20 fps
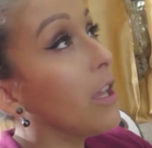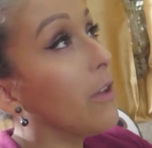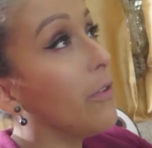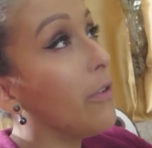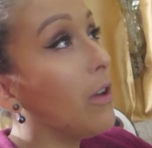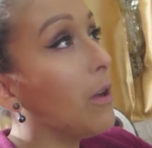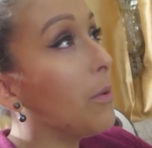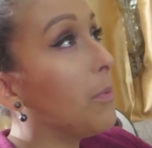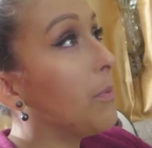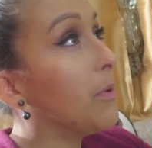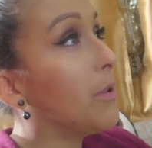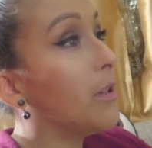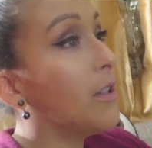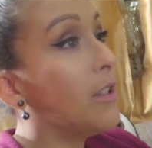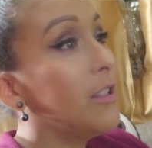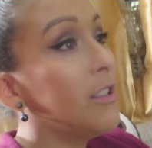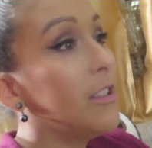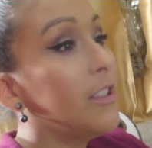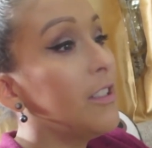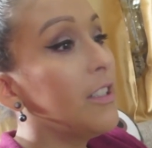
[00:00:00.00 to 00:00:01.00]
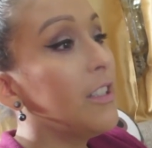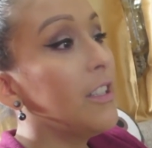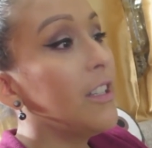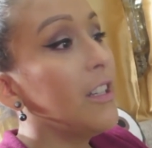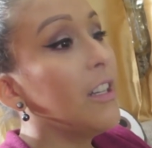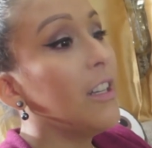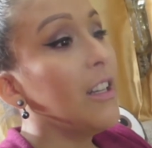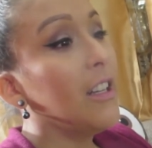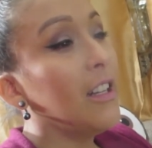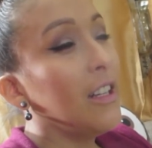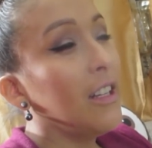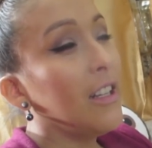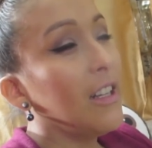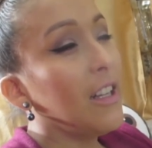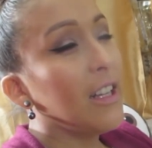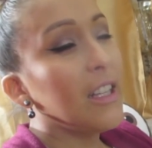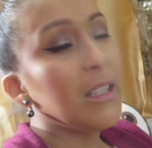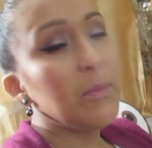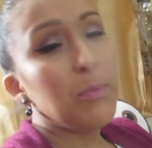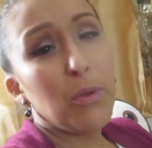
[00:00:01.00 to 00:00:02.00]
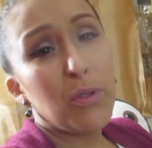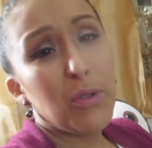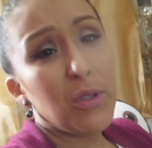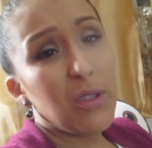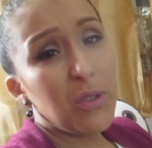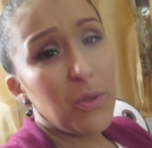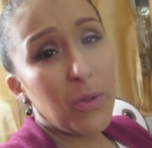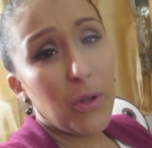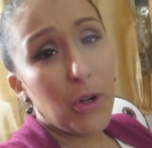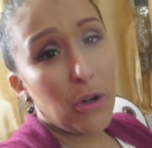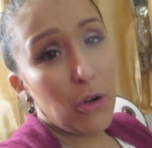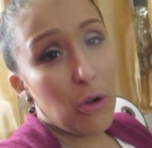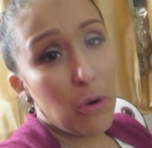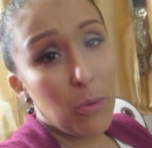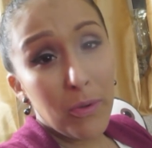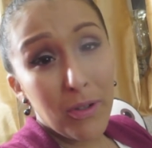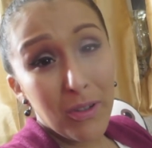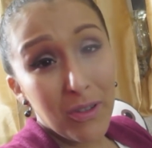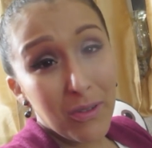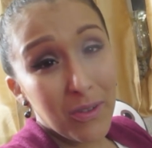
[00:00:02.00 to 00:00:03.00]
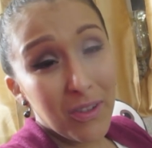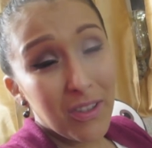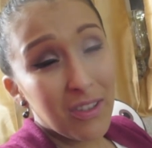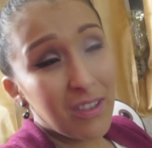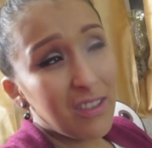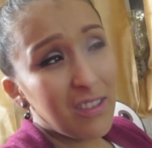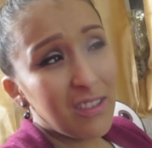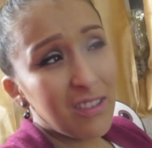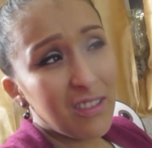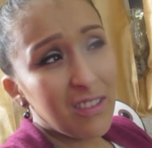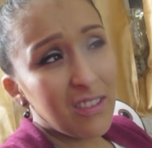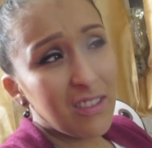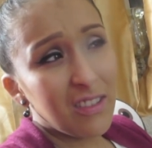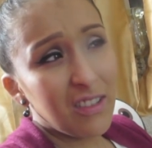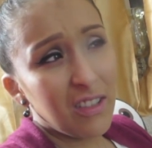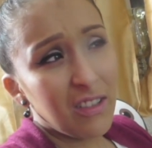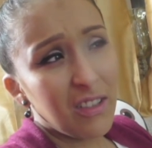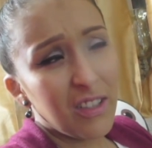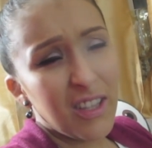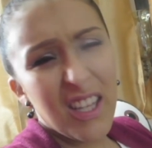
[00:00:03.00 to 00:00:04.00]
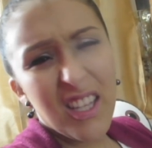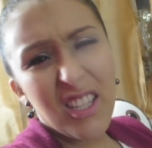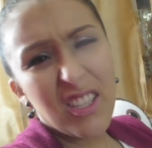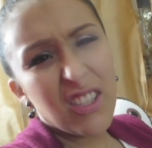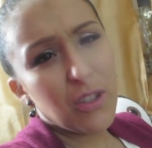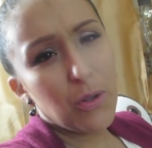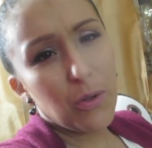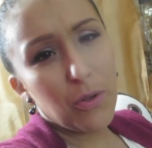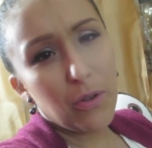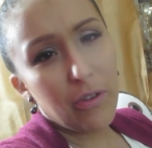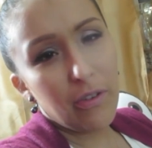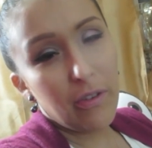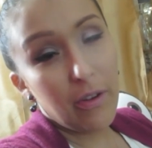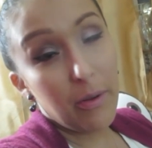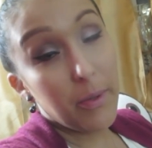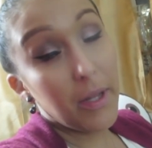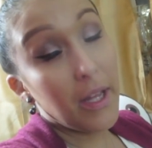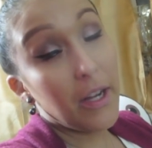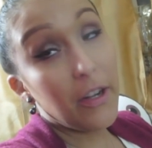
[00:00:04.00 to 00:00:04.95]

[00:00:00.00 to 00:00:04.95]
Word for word: I give up. See? I guess Boy's been doing her homework with her. No, I think he's just going on rhyming.